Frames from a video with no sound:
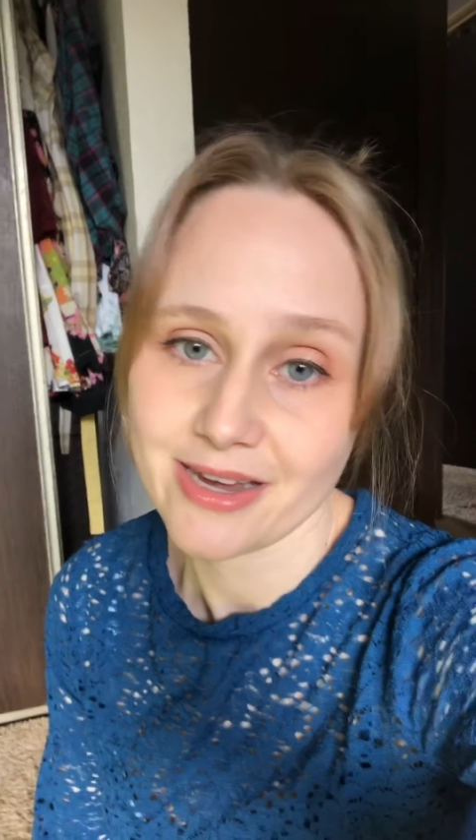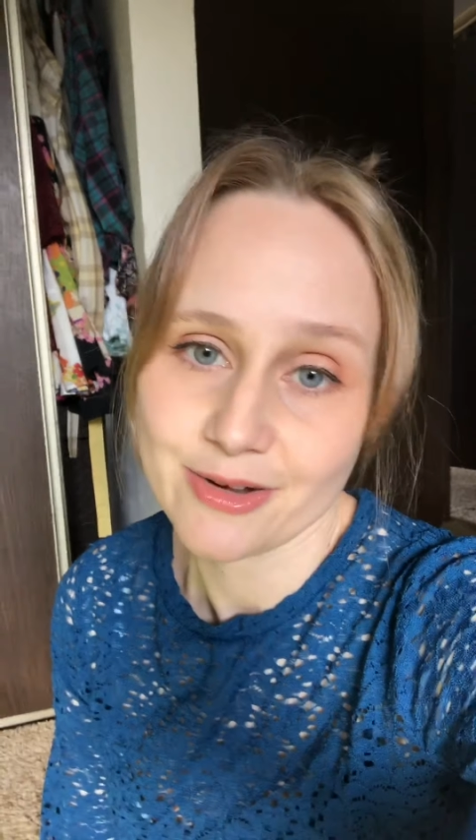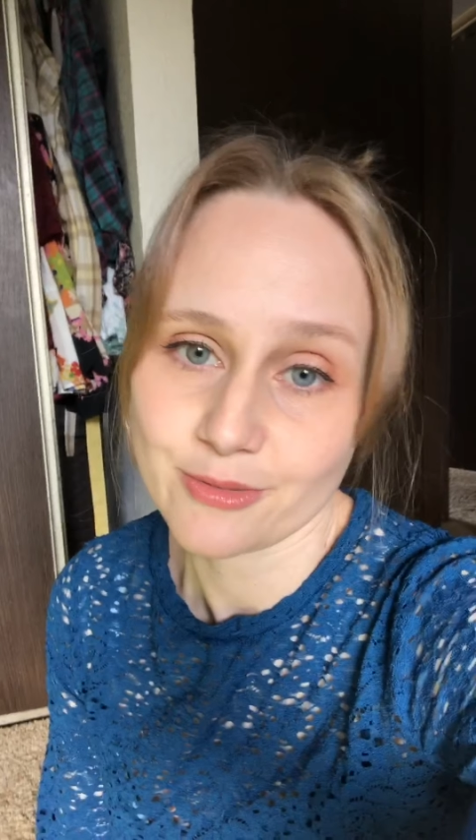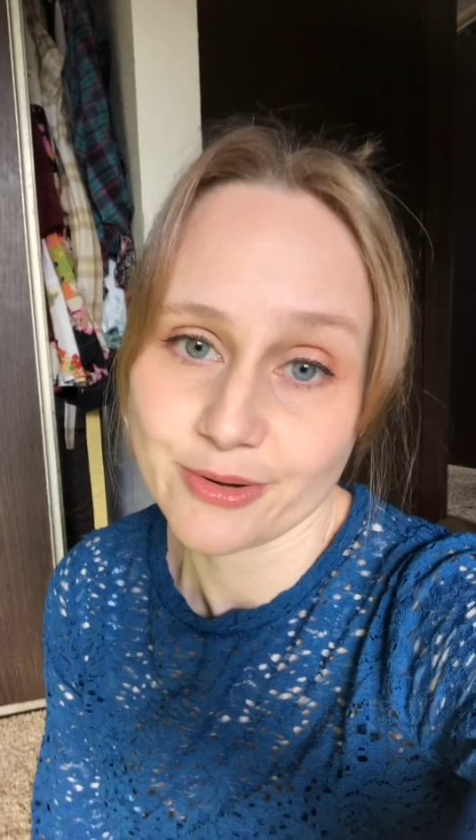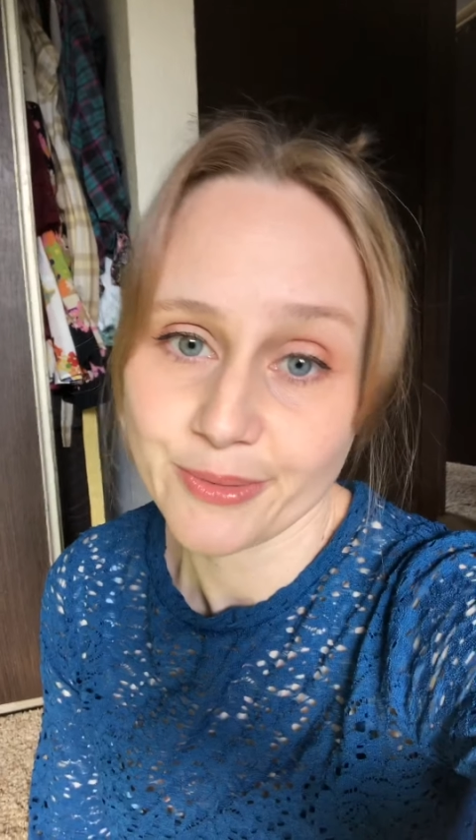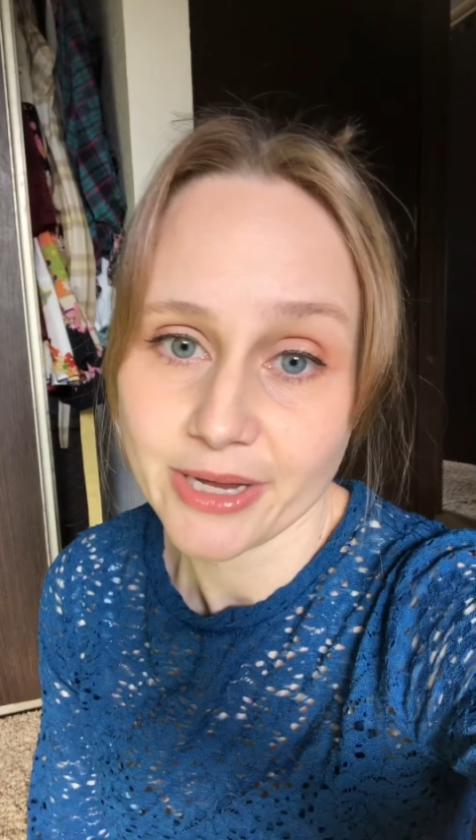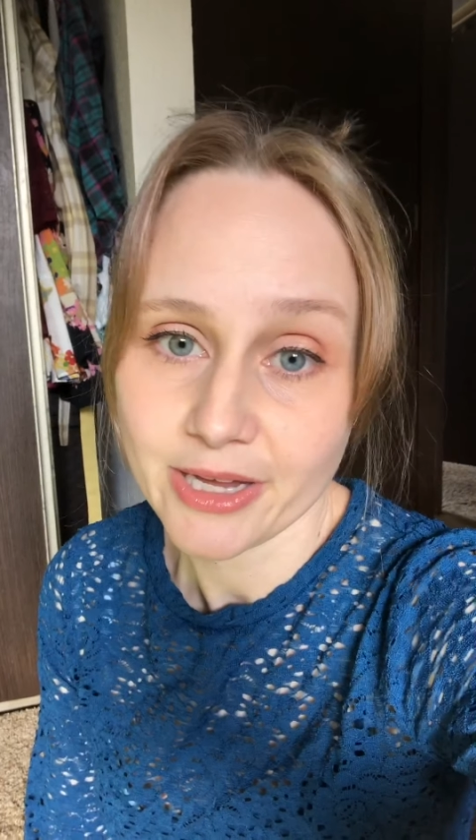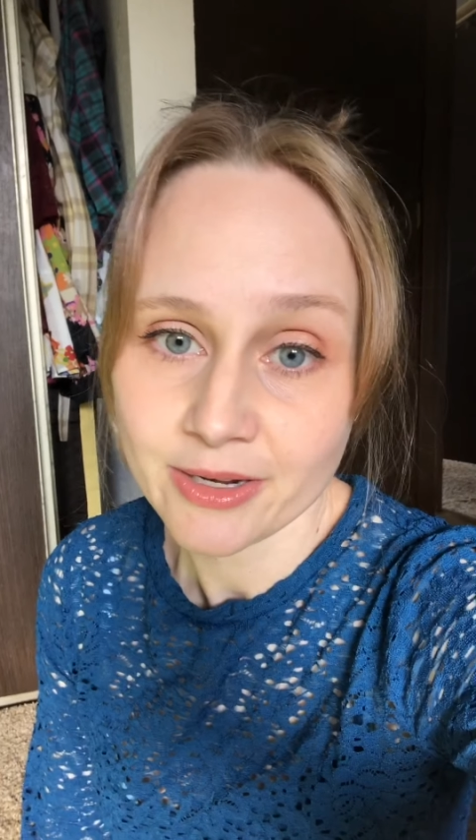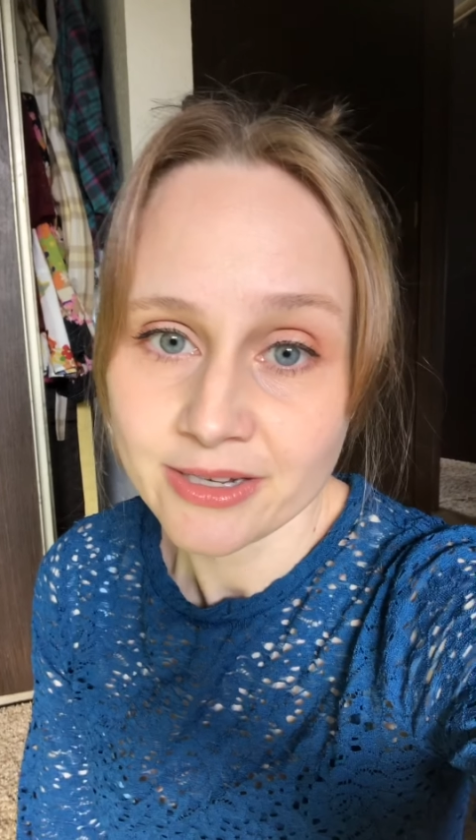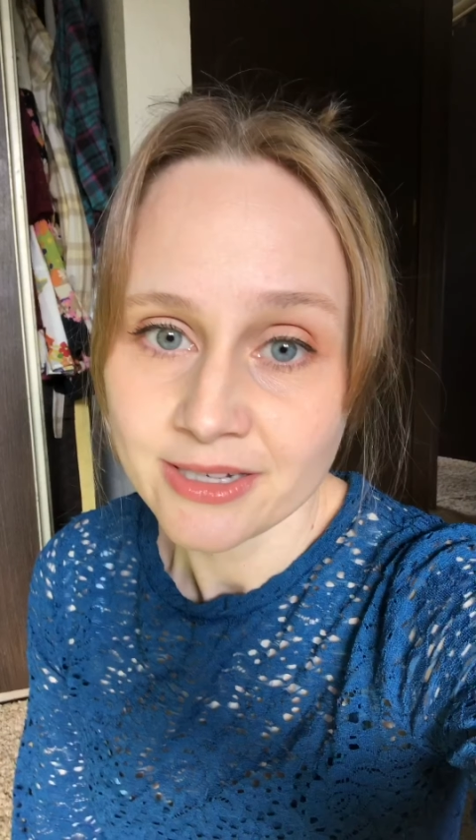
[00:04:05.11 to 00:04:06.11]
I don't know yet,
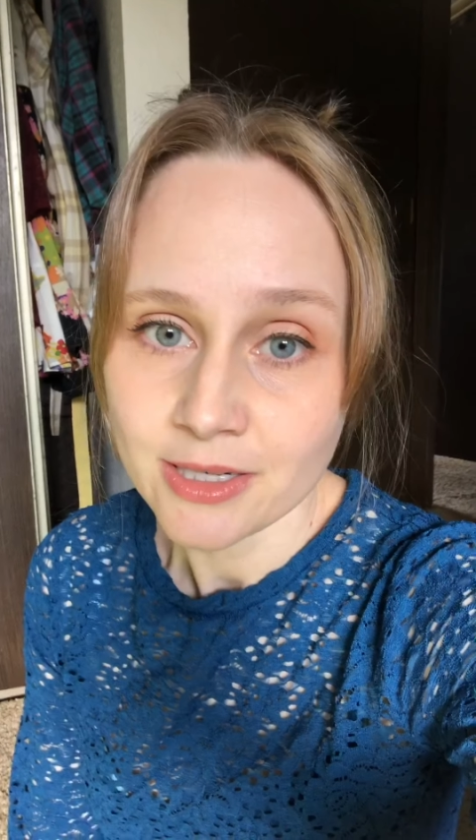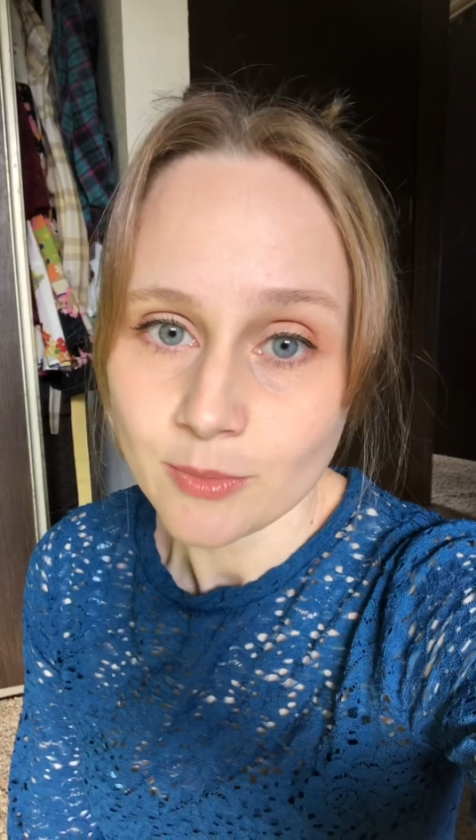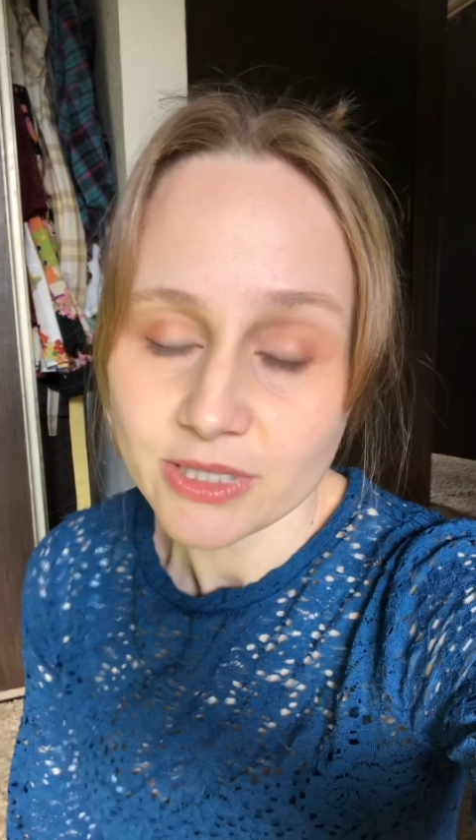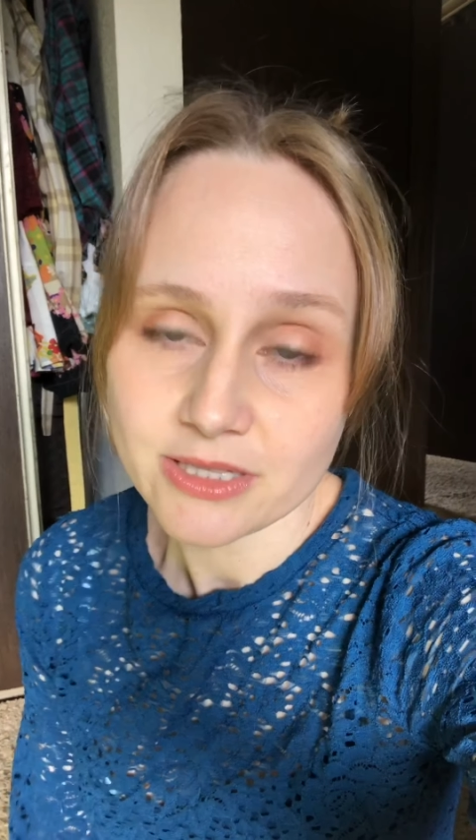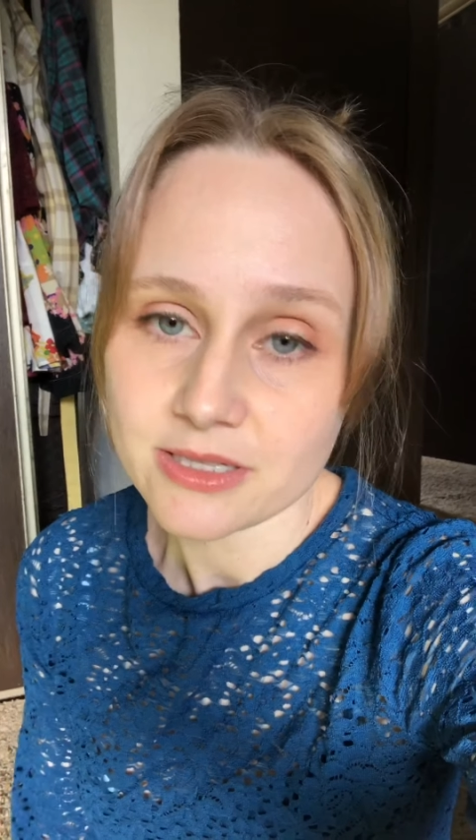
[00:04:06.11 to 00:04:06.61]
but this